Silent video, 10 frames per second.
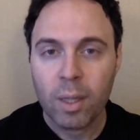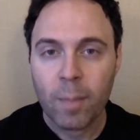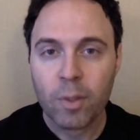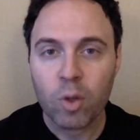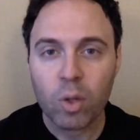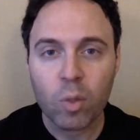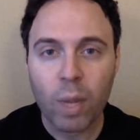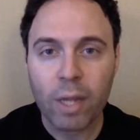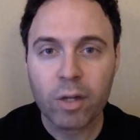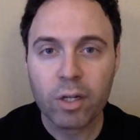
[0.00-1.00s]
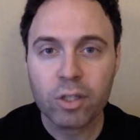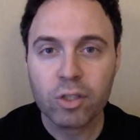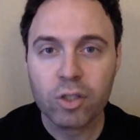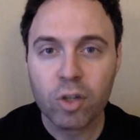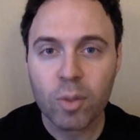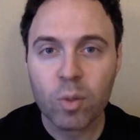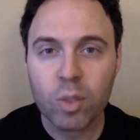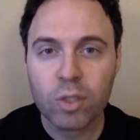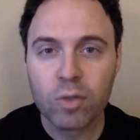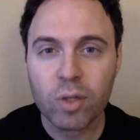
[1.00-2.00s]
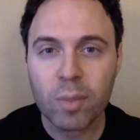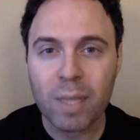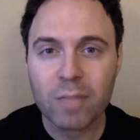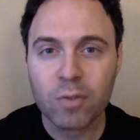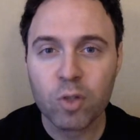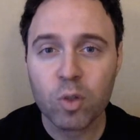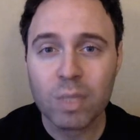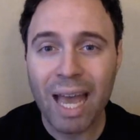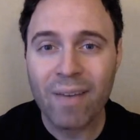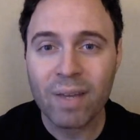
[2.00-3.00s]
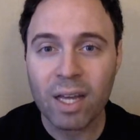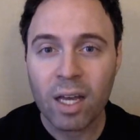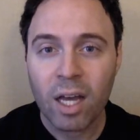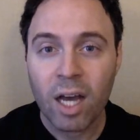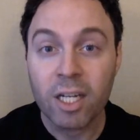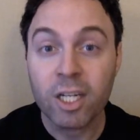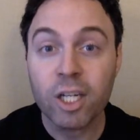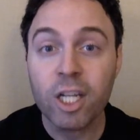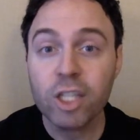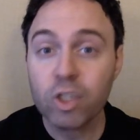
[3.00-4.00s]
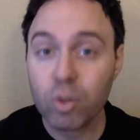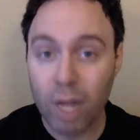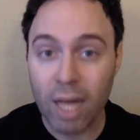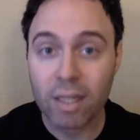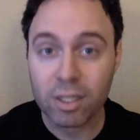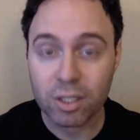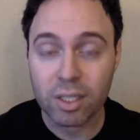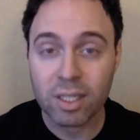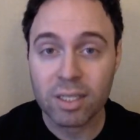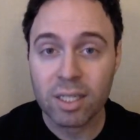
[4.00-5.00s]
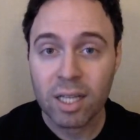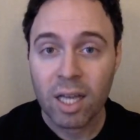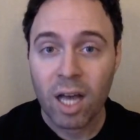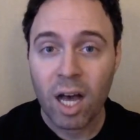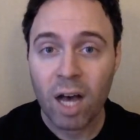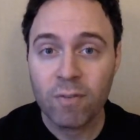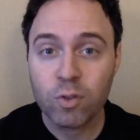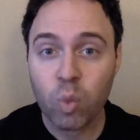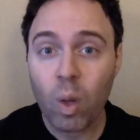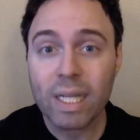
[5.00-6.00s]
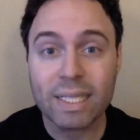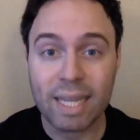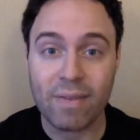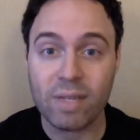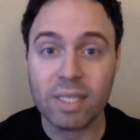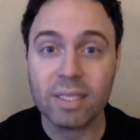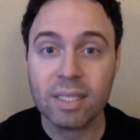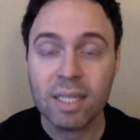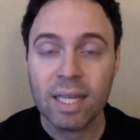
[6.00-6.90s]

But the only way you're going to determine which three are the best for you is having an initial college list of 20 safeties.